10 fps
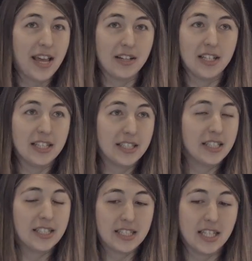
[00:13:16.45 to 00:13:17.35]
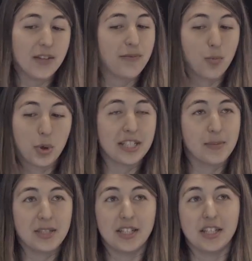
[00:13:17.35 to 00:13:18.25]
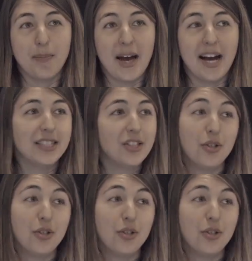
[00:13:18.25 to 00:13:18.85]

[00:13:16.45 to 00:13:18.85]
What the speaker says: and easily see if work has been done in the past,